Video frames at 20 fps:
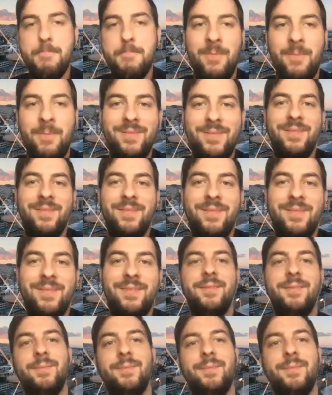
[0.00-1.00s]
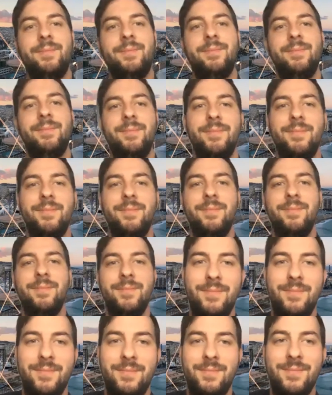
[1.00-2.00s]
too much into the program?
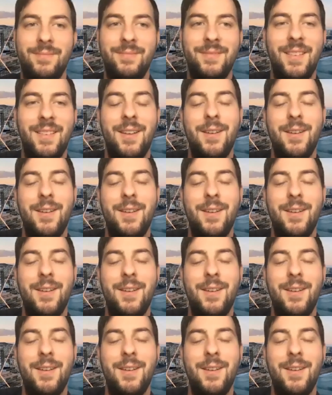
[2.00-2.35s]
Just out of